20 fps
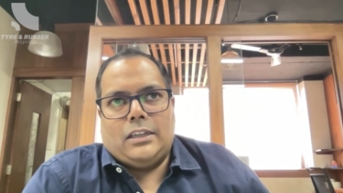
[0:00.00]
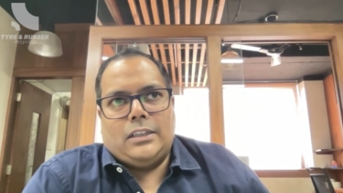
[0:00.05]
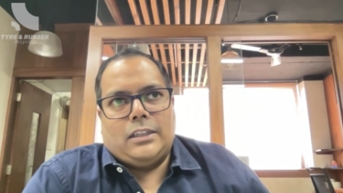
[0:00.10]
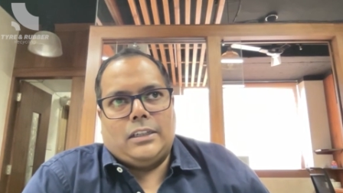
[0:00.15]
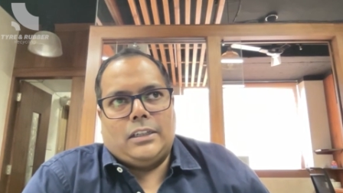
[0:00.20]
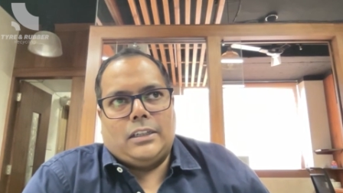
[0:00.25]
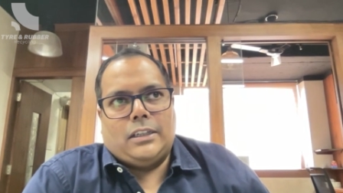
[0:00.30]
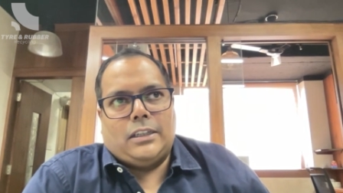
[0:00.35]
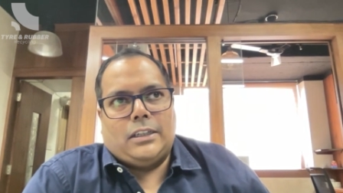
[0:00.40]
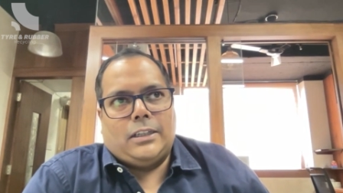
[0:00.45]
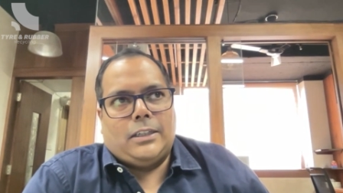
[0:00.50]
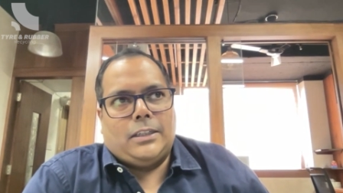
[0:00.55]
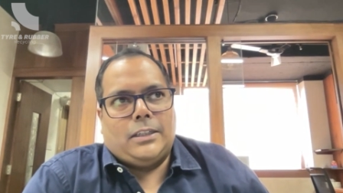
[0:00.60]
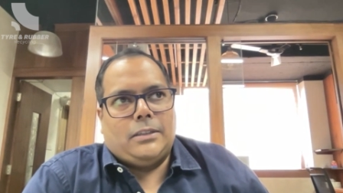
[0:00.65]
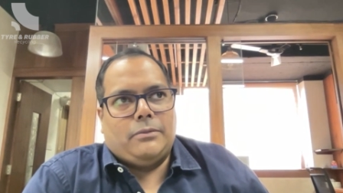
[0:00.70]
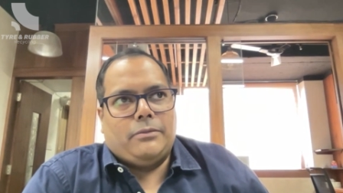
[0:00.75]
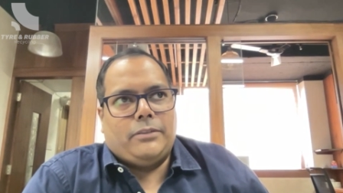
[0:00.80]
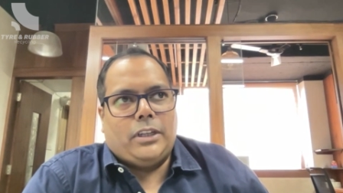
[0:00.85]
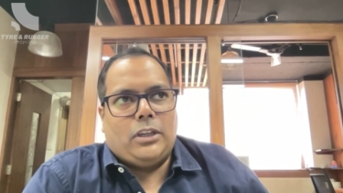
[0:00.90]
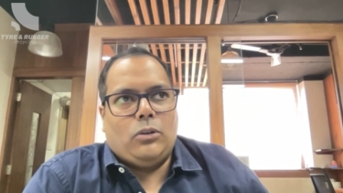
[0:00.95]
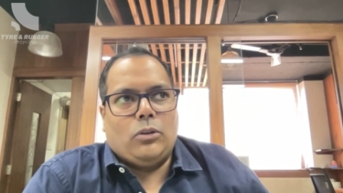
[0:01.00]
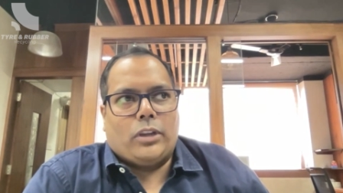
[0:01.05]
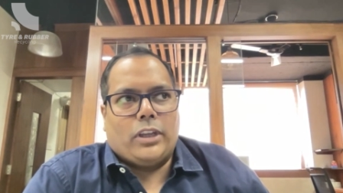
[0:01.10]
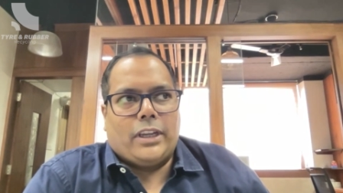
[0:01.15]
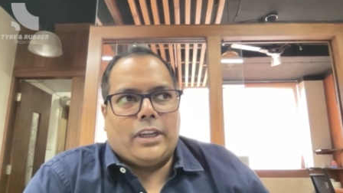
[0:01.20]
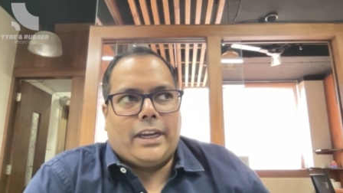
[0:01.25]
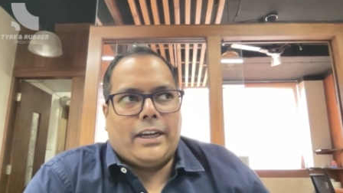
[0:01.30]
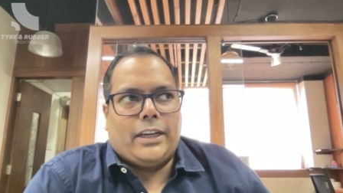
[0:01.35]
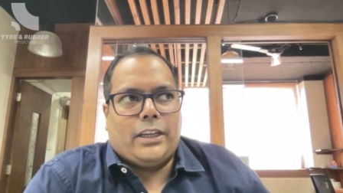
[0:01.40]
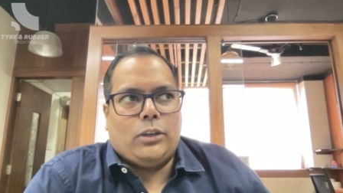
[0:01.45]
Uh, we are
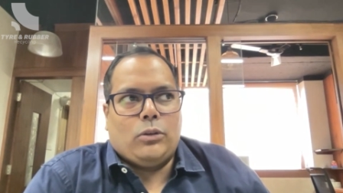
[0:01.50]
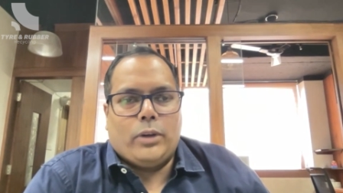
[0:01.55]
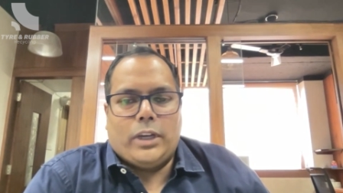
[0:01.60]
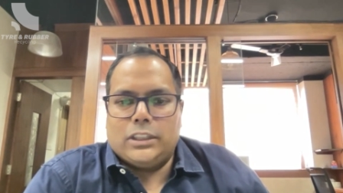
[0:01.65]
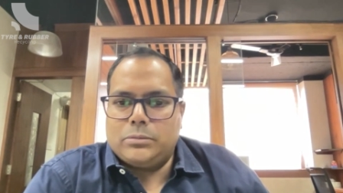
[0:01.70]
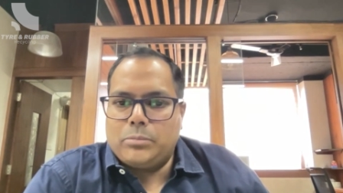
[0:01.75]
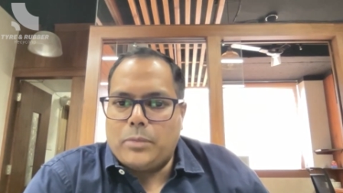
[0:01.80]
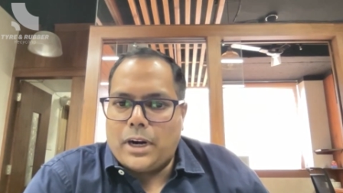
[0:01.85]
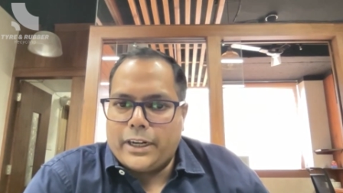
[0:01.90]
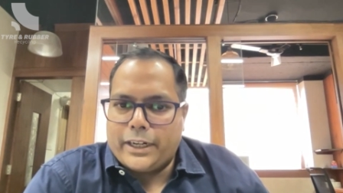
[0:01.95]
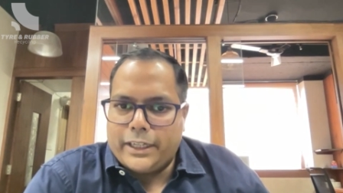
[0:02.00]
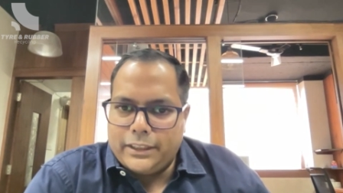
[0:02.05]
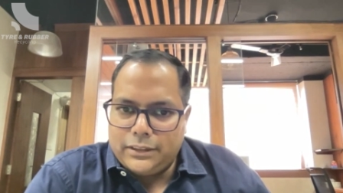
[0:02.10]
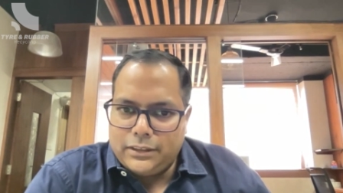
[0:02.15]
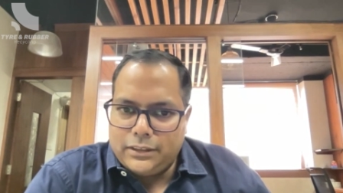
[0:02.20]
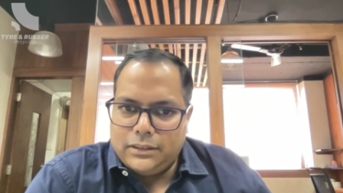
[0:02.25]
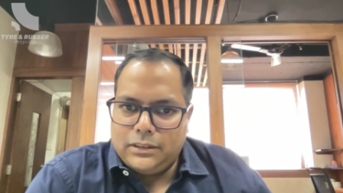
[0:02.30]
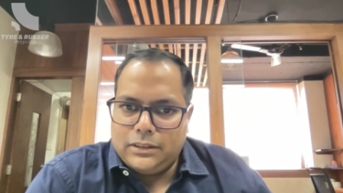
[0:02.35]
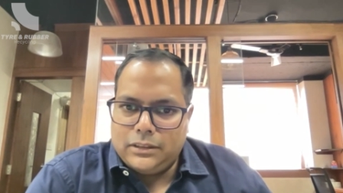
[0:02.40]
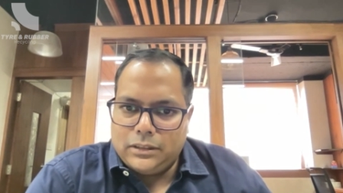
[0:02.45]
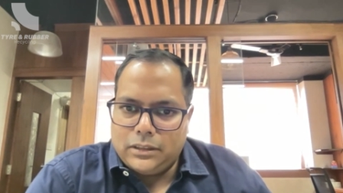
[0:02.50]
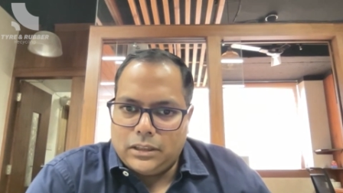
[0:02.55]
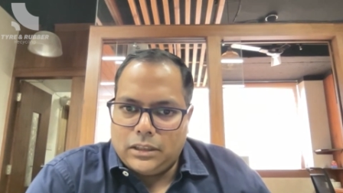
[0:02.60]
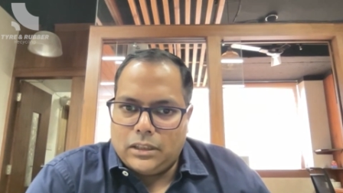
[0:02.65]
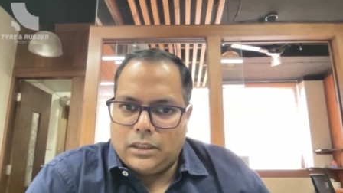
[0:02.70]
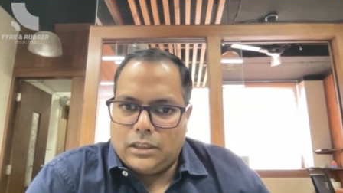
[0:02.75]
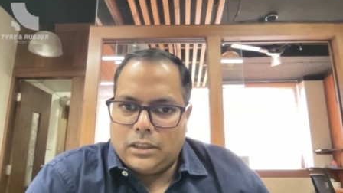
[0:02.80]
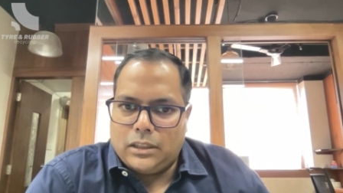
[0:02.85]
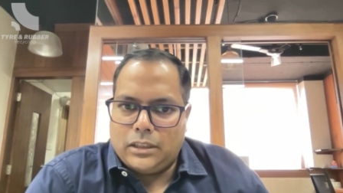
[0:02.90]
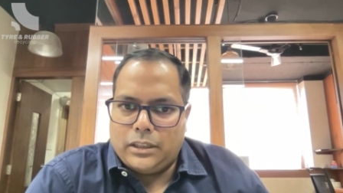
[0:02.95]
looking at US markets
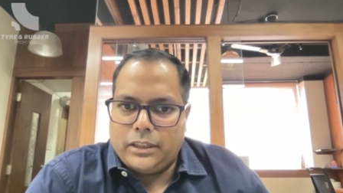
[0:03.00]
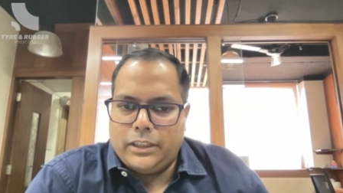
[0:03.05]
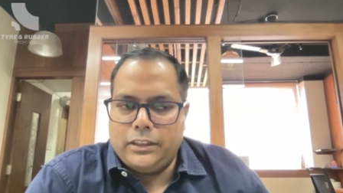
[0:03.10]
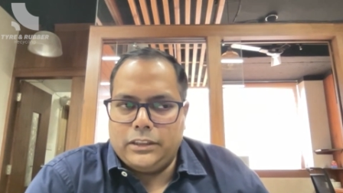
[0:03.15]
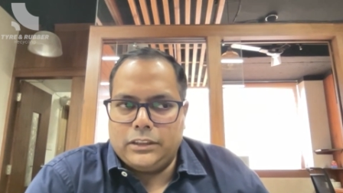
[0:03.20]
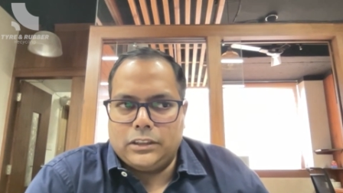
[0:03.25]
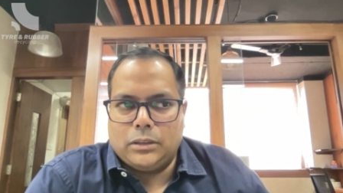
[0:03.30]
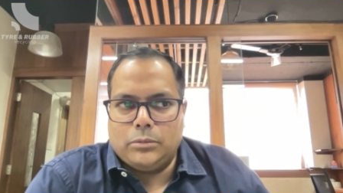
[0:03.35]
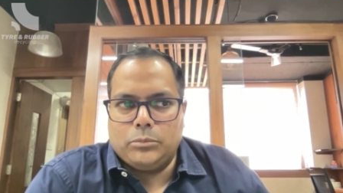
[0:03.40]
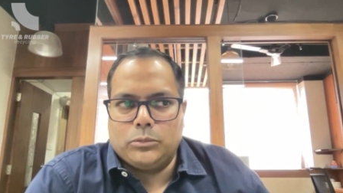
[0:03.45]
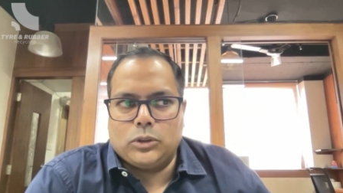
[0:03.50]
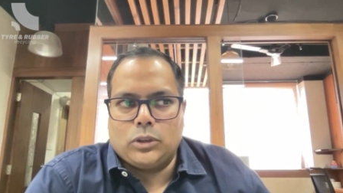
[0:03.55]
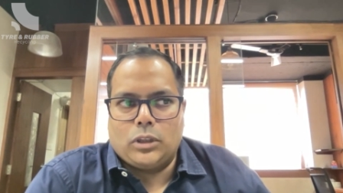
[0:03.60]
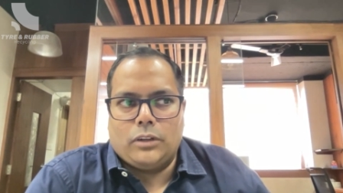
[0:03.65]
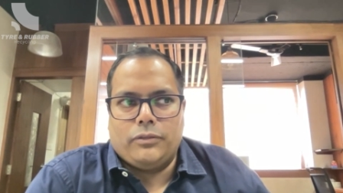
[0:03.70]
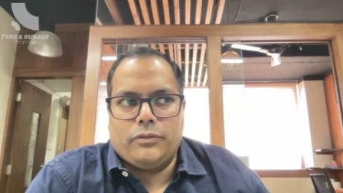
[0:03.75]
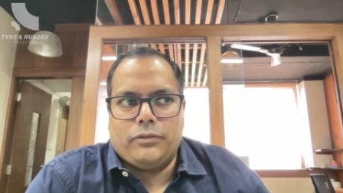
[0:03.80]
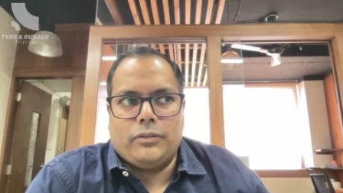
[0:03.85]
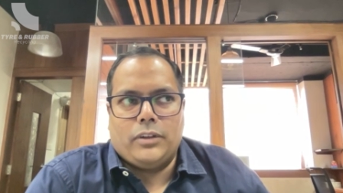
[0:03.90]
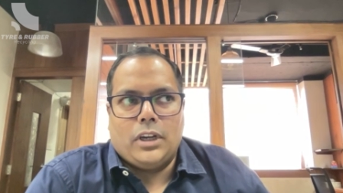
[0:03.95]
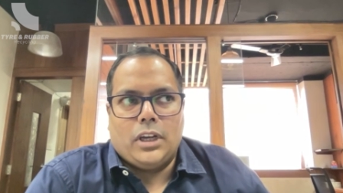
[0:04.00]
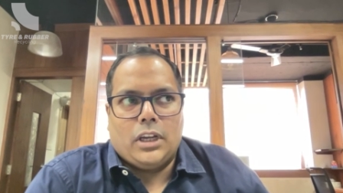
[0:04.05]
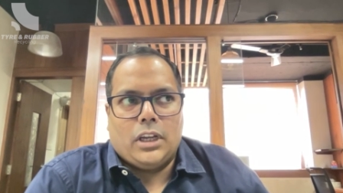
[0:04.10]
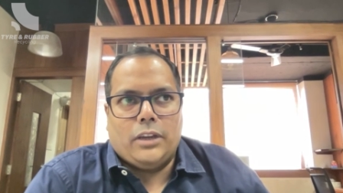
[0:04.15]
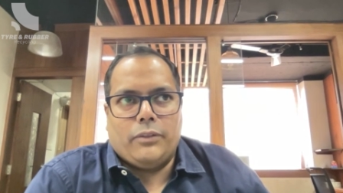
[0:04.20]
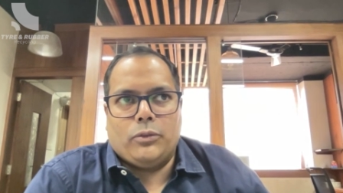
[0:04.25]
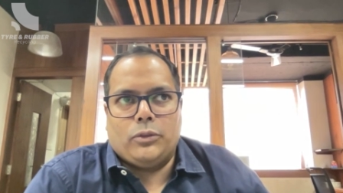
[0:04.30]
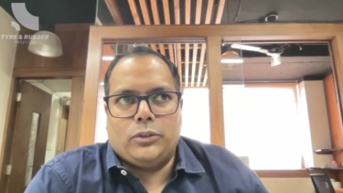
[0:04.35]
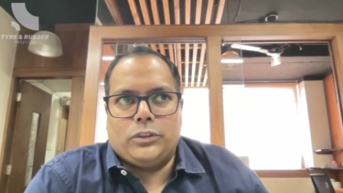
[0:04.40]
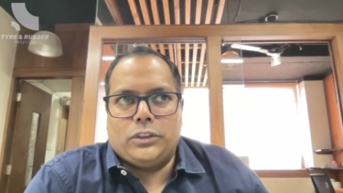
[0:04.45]
uh, in terms of
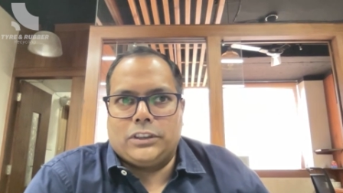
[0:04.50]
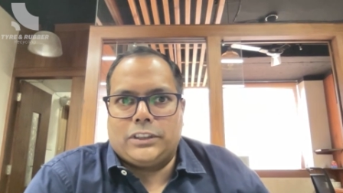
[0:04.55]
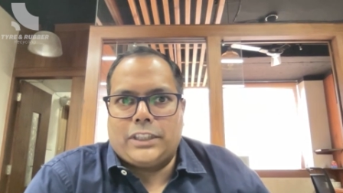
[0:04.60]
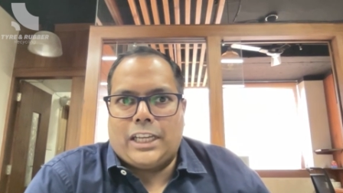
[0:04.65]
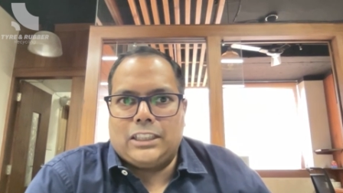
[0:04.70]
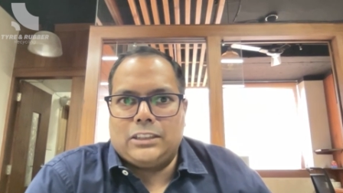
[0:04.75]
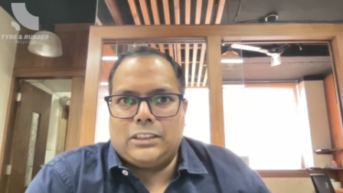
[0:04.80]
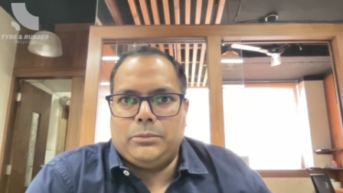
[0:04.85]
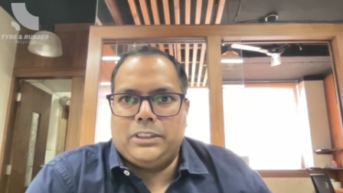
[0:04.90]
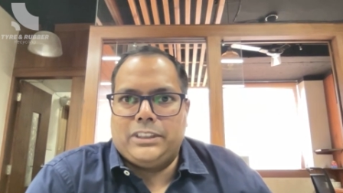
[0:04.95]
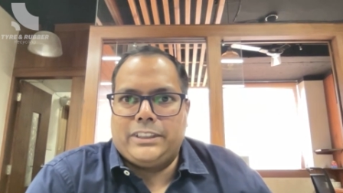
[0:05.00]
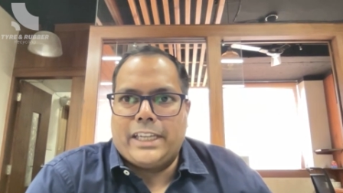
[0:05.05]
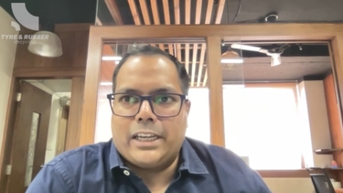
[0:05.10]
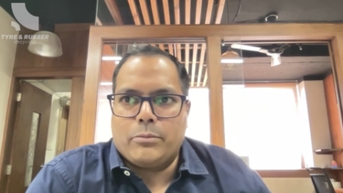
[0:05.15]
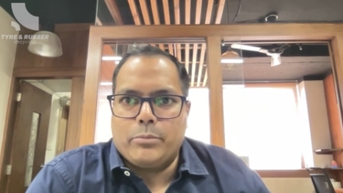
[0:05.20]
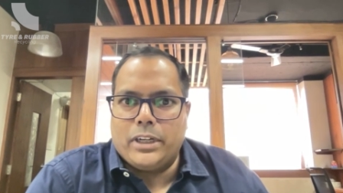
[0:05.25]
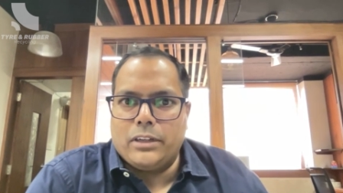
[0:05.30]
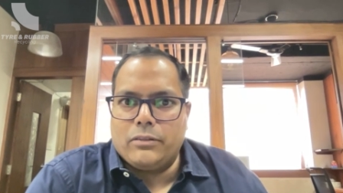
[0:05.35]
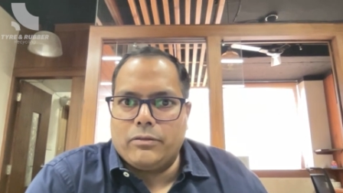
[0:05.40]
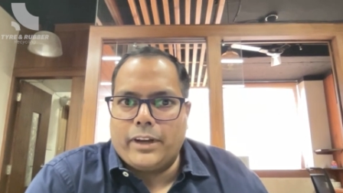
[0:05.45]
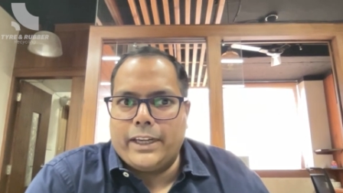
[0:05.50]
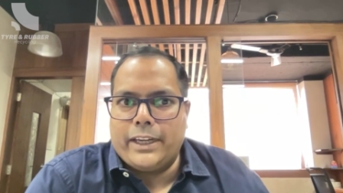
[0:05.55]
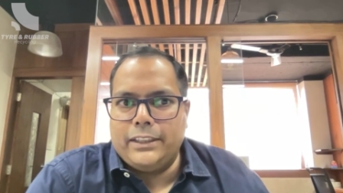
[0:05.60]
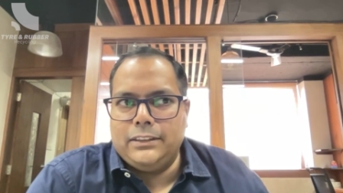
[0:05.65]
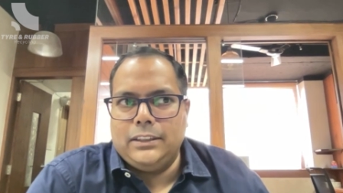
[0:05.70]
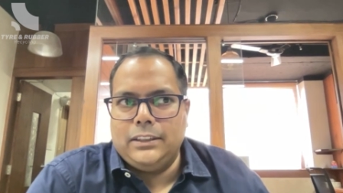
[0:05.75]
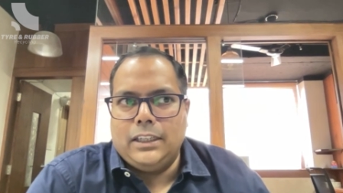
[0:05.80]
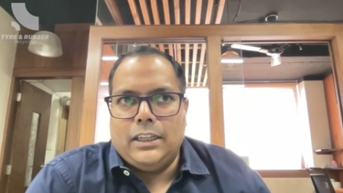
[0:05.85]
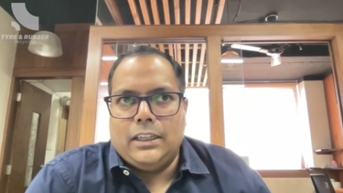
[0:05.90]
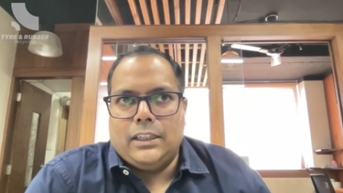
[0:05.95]
if you just ask me segment
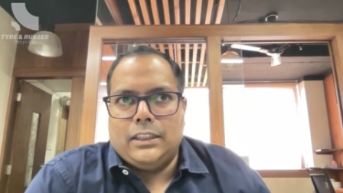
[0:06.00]
wise,